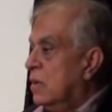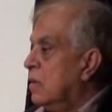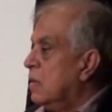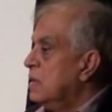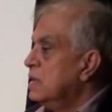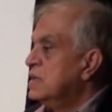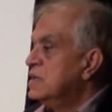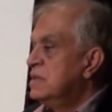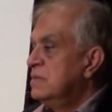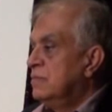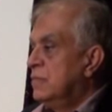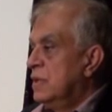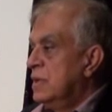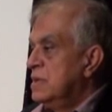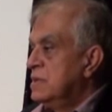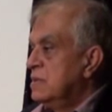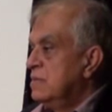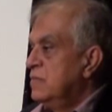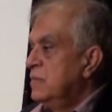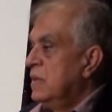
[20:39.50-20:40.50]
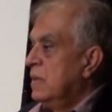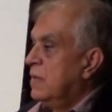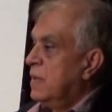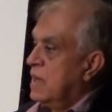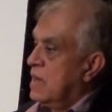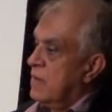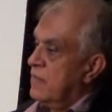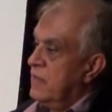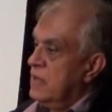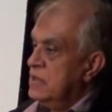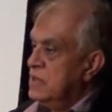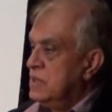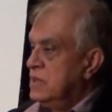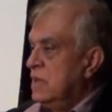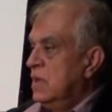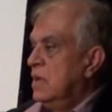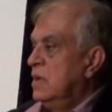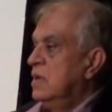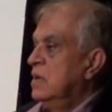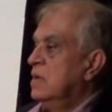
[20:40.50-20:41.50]
All the symbolism. They become
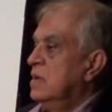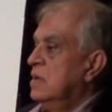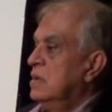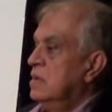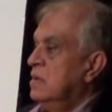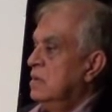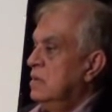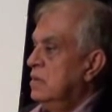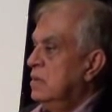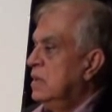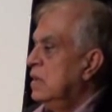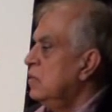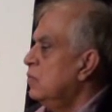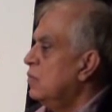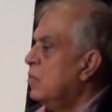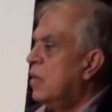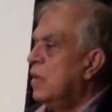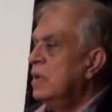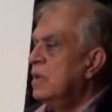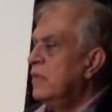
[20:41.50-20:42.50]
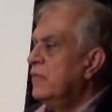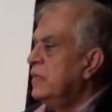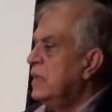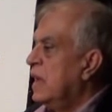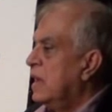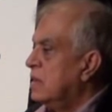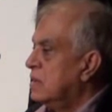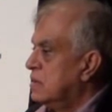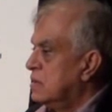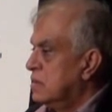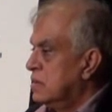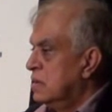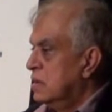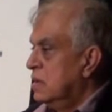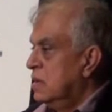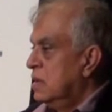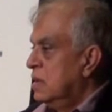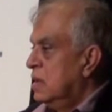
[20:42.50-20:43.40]
vegetarian. They do all of that.